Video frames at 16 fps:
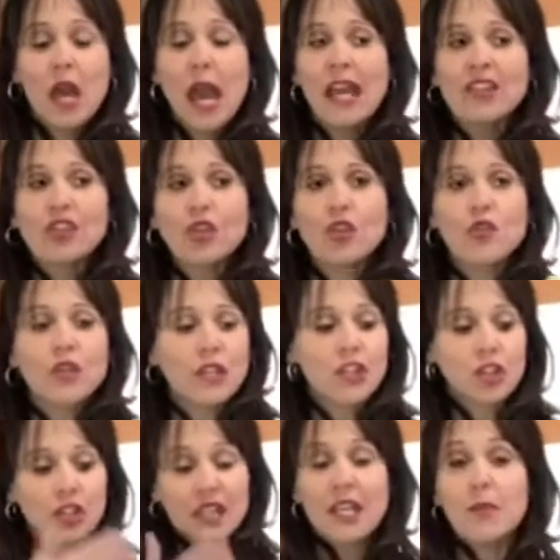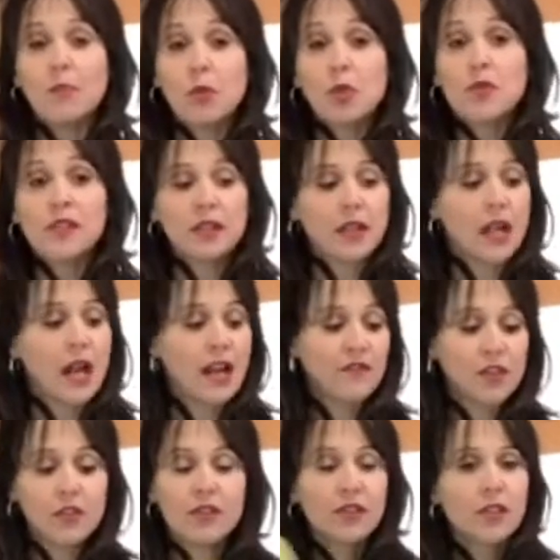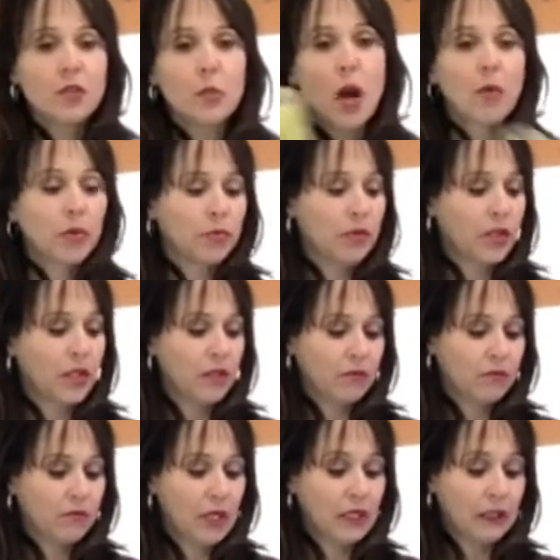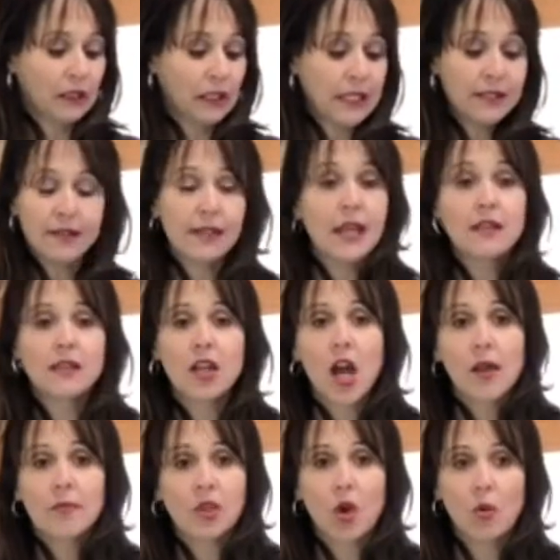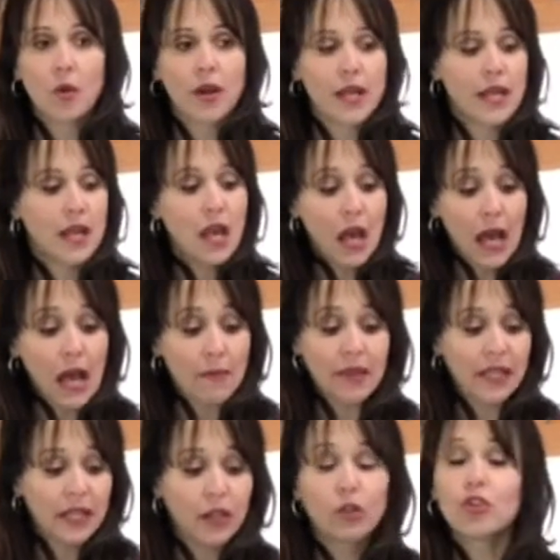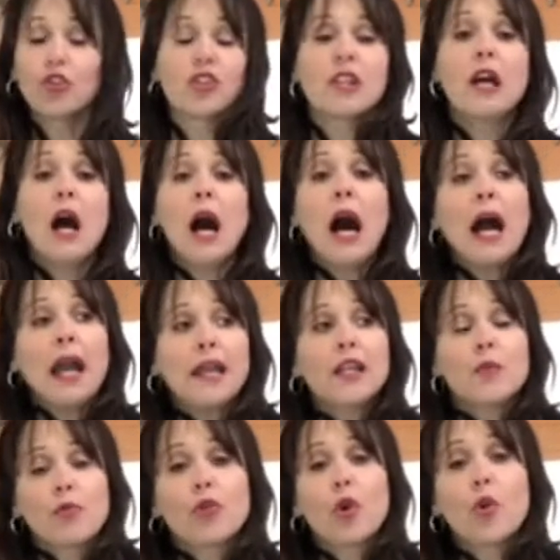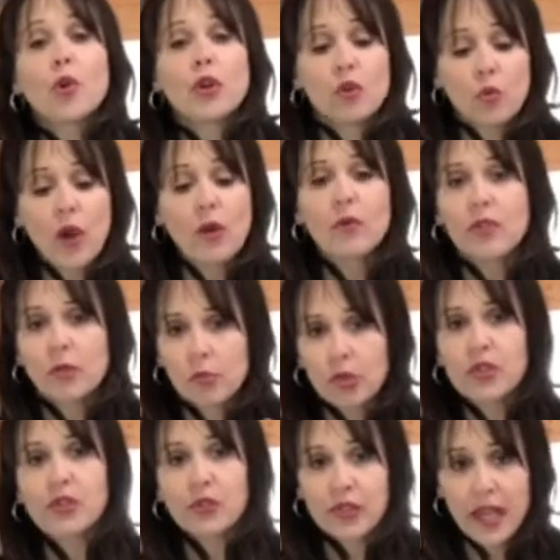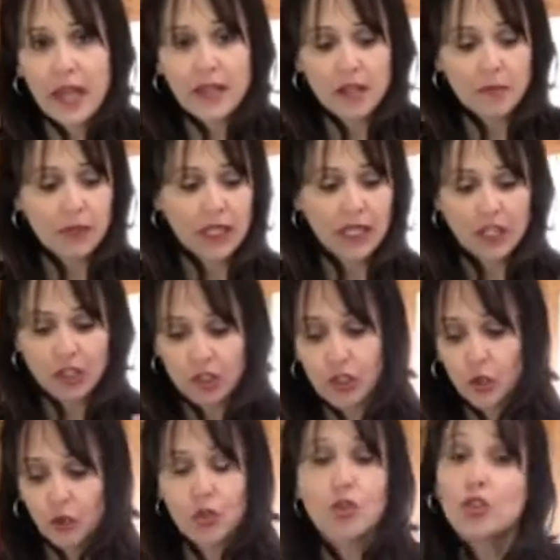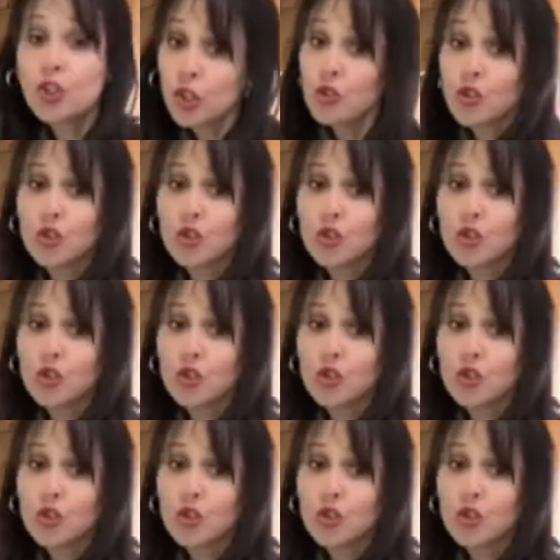And so you can just keep using it. I've used this probably at least 10 times already. I mean, I end up throwing it away when the bristles end up getting too